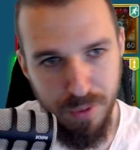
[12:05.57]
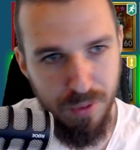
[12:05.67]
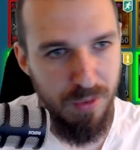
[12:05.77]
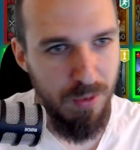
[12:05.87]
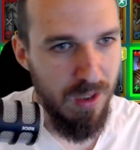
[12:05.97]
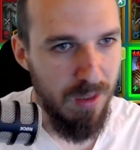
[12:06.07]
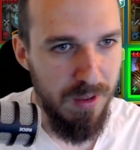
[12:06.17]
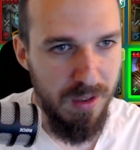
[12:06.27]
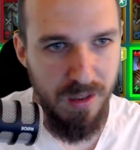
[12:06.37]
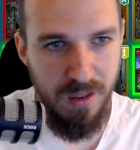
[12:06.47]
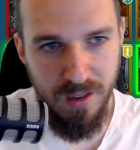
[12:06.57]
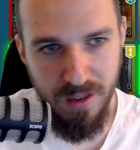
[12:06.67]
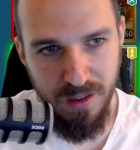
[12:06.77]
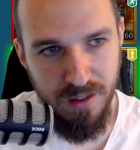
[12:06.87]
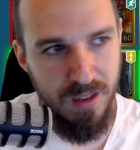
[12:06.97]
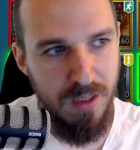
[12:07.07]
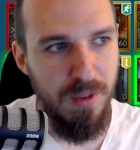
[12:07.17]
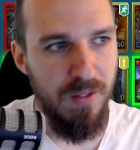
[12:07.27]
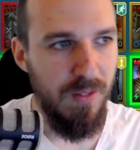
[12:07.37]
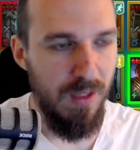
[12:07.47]
with Arbiter,
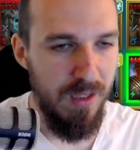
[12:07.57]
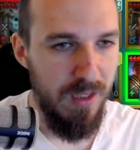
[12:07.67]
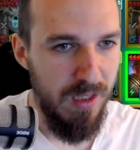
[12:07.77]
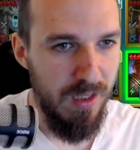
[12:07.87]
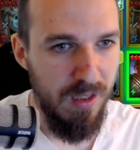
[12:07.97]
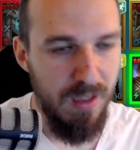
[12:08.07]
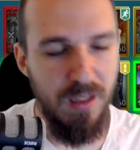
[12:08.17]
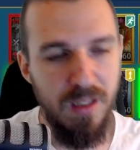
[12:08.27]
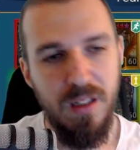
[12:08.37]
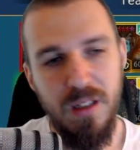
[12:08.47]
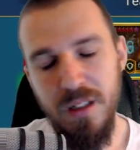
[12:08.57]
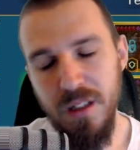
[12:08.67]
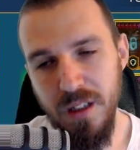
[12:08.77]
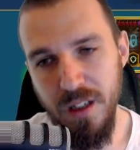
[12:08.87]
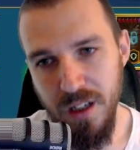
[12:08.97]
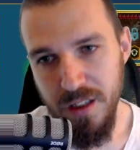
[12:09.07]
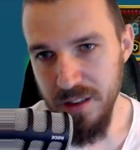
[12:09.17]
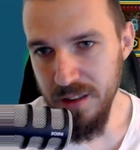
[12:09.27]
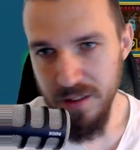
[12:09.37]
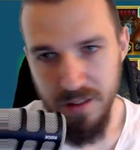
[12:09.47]
debuff with Lydia, and
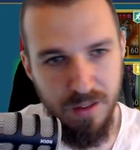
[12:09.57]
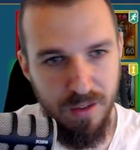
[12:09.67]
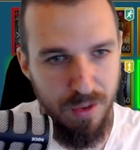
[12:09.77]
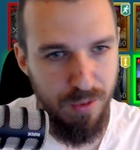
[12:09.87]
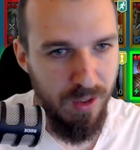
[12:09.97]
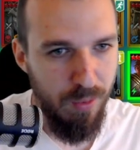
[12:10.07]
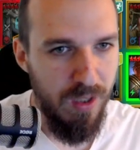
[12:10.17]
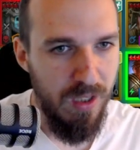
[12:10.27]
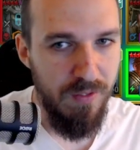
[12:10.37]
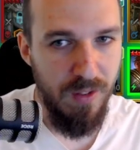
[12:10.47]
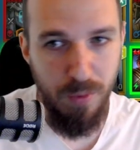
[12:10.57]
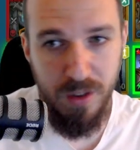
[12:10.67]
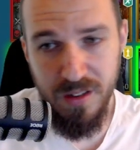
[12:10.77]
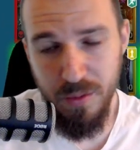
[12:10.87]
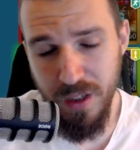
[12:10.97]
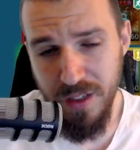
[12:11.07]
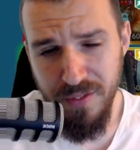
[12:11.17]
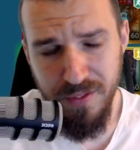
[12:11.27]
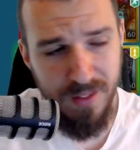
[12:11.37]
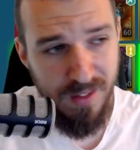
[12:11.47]
nuke the wave. And once the
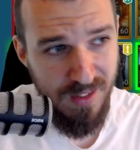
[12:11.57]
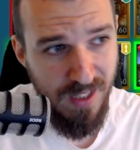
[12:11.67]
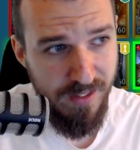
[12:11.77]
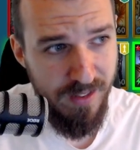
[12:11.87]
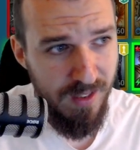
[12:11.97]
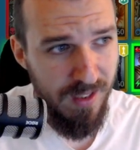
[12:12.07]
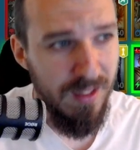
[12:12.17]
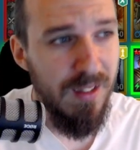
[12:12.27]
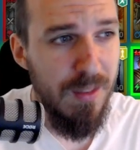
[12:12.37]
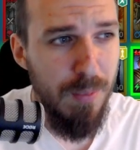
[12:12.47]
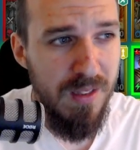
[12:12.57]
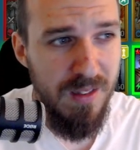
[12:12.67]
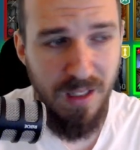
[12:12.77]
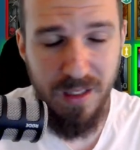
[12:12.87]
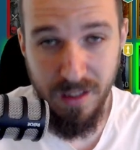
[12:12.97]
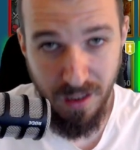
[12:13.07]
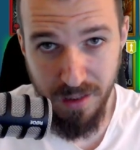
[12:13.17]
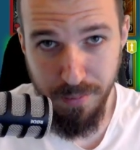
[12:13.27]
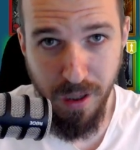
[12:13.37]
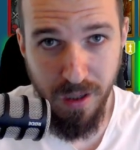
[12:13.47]
wave is dead, that's basically the hard
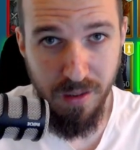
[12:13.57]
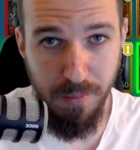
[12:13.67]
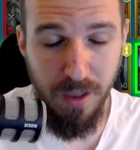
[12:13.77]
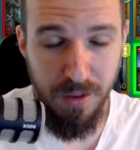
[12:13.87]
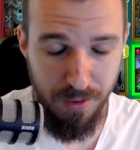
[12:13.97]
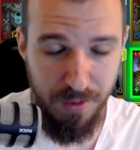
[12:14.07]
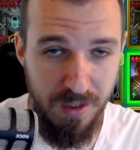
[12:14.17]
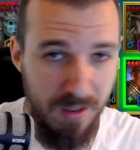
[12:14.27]
part about Odin.